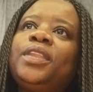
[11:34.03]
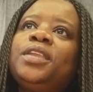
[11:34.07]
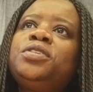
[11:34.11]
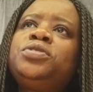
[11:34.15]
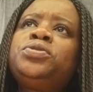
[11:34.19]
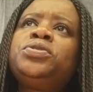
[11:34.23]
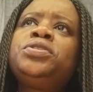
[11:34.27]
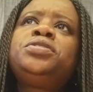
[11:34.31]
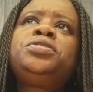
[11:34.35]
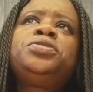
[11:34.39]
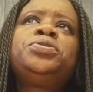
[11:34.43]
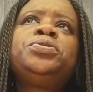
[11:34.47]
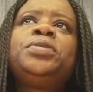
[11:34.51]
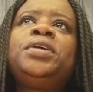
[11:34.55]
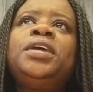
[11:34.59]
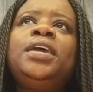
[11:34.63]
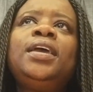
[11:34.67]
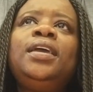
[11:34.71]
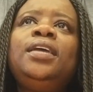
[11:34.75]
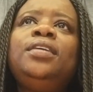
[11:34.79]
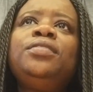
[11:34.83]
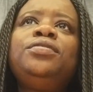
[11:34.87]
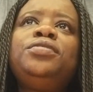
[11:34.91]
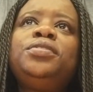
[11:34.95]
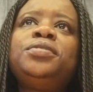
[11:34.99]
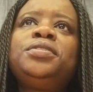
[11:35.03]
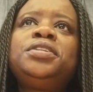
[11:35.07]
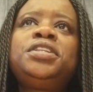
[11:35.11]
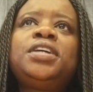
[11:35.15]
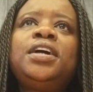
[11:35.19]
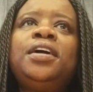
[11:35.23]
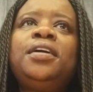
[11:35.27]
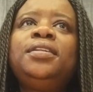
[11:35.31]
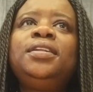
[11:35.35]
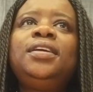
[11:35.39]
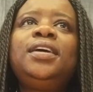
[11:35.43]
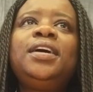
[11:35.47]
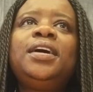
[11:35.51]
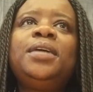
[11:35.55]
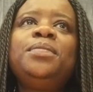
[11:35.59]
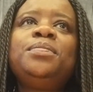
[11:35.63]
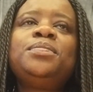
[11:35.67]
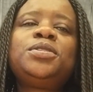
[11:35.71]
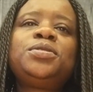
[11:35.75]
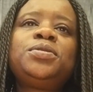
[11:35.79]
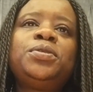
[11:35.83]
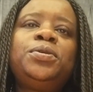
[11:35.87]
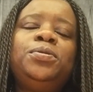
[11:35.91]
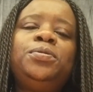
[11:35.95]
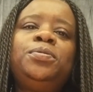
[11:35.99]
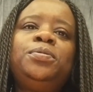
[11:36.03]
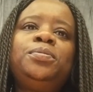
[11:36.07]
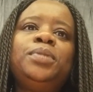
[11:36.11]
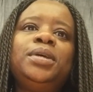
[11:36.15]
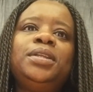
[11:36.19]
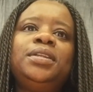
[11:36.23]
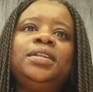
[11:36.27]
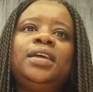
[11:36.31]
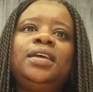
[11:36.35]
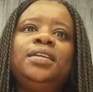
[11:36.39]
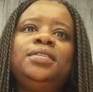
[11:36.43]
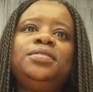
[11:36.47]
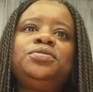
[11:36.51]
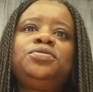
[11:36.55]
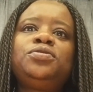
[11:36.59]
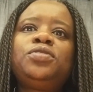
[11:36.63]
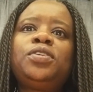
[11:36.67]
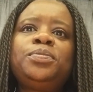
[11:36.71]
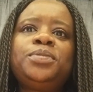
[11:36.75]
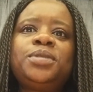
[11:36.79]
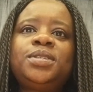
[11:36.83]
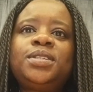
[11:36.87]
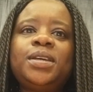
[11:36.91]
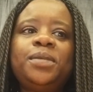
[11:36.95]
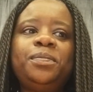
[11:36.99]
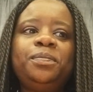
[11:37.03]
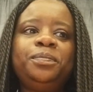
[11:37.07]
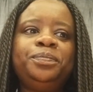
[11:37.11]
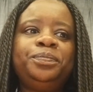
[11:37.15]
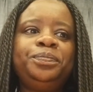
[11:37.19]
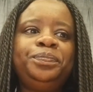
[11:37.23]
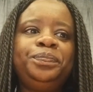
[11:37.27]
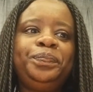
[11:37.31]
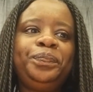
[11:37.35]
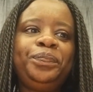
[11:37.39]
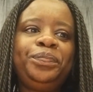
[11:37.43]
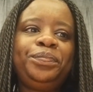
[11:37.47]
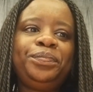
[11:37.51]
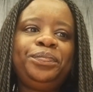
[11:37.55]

So it's okay if your child comes home and drops some